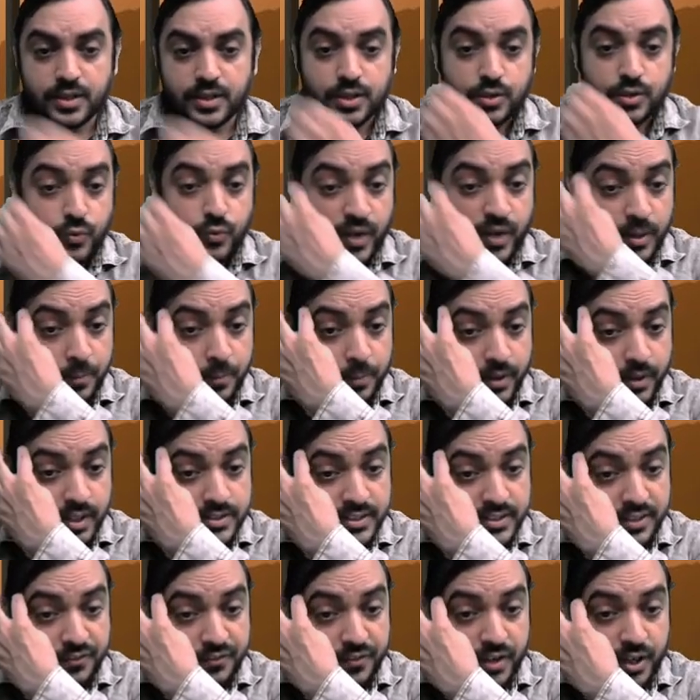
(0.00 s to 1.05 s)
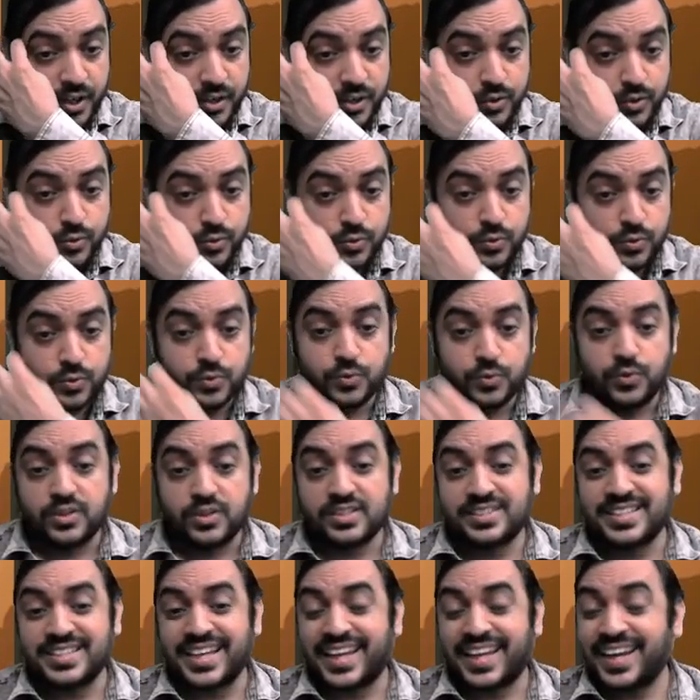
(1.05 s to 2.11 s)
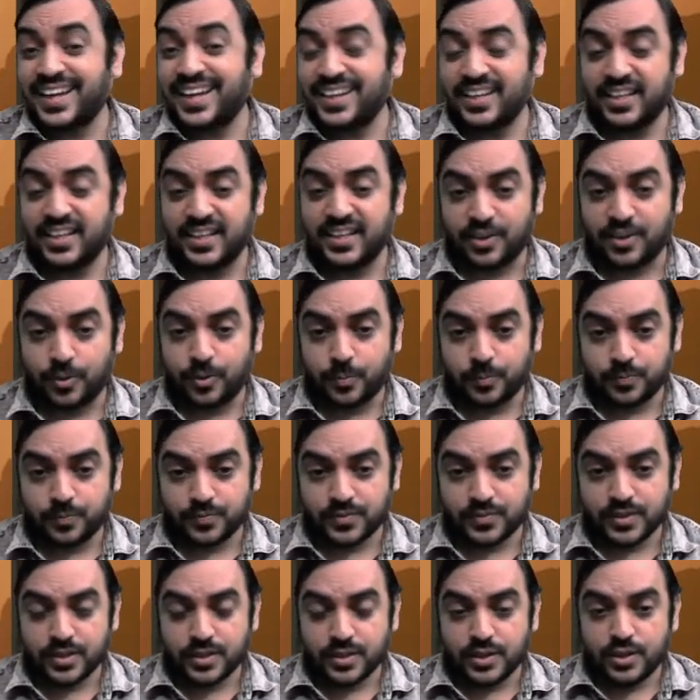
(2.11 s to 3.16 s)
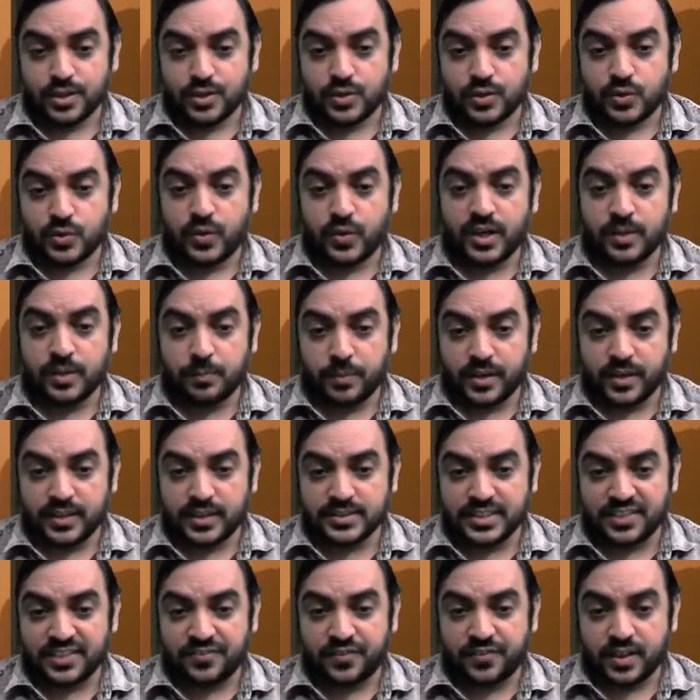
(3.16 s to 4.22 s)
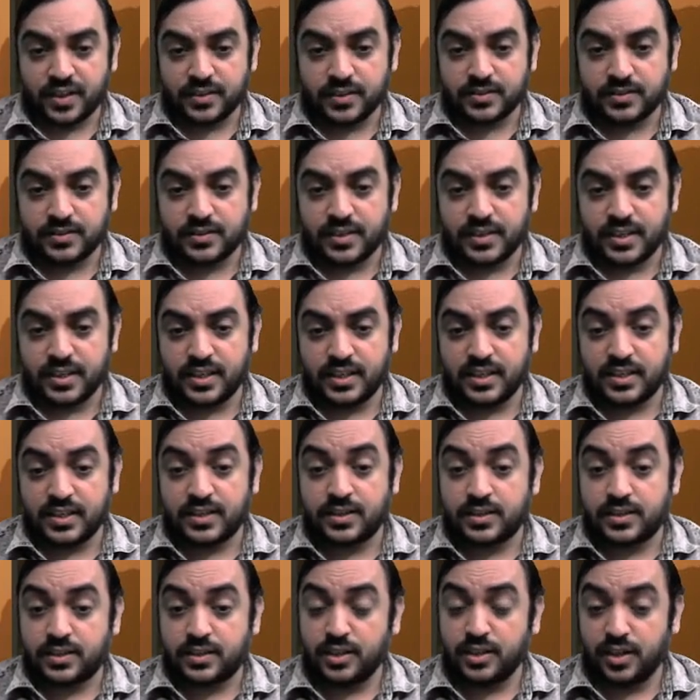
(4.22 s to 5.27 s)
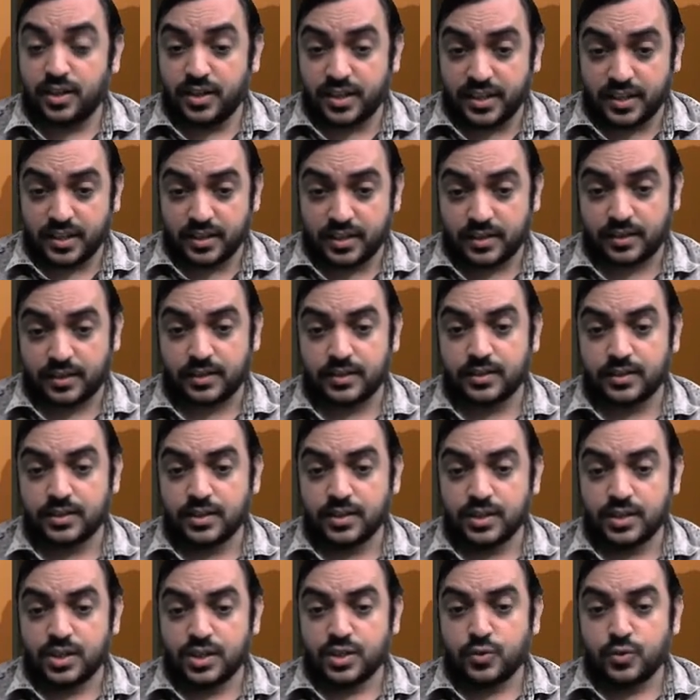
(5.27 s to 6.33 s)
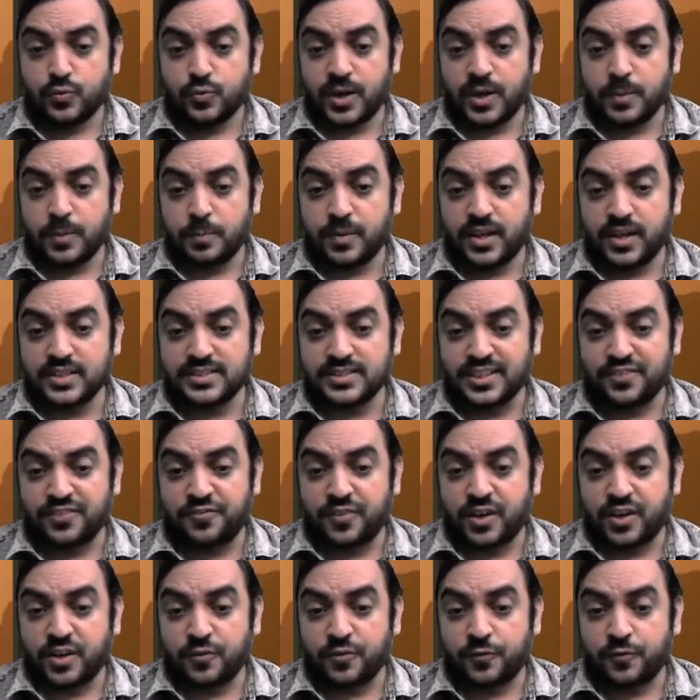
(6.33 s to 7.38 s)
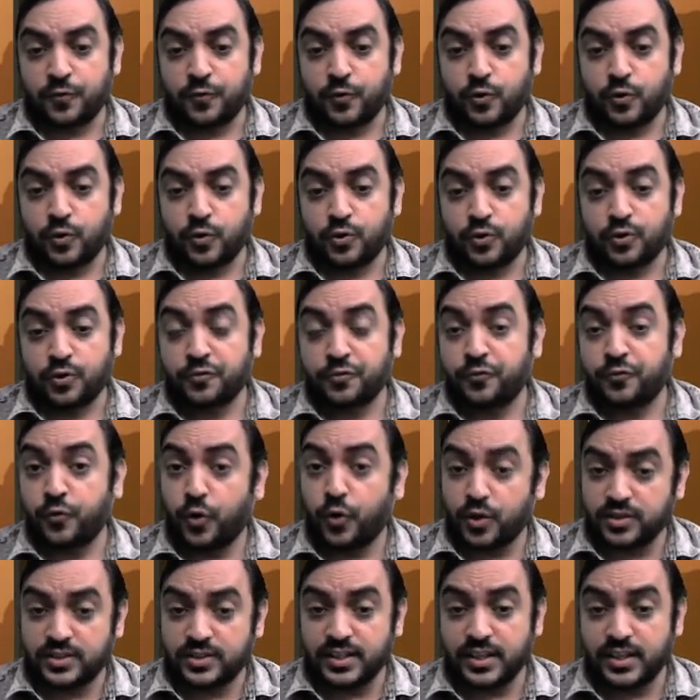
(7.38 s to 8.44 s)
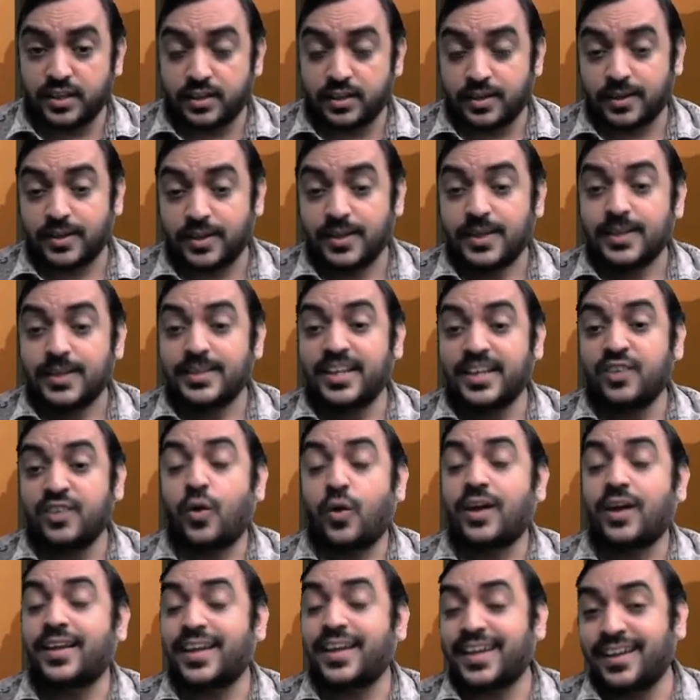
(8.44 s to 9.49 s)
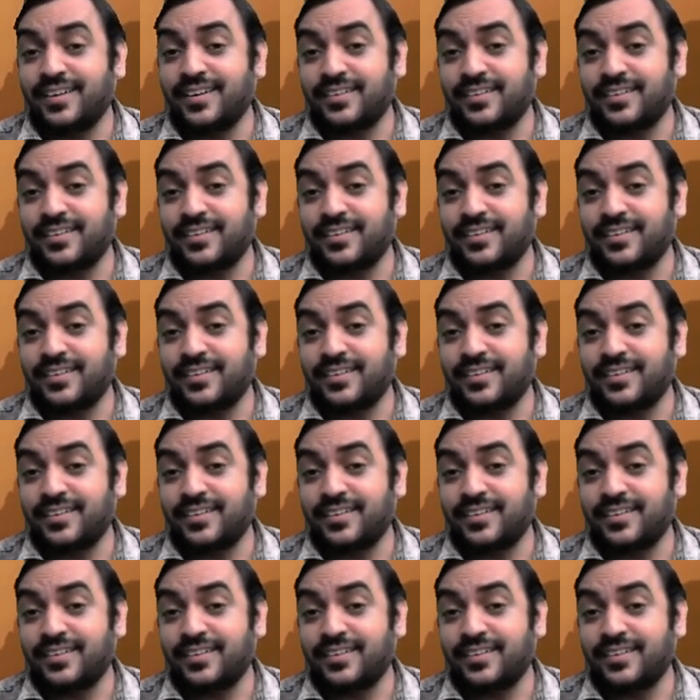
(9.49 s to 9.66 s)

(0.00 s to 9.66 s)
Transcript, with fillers: 1 plus FR2 second year, 1 plus FR3 third year, 1 plus FR4 fourth year, then what I can